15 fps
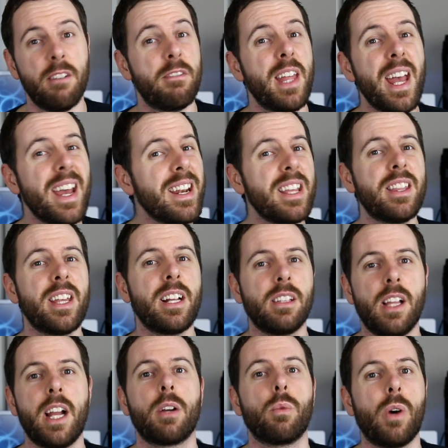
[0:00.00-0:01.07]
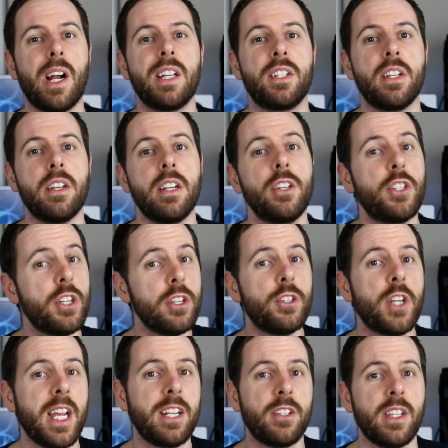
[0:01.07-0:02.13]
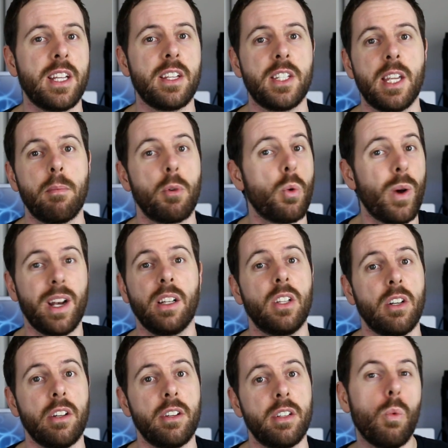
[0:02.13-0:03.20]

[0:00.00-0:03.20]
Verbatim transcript: If they're anything like Ryzen, it should change things up quite a lot.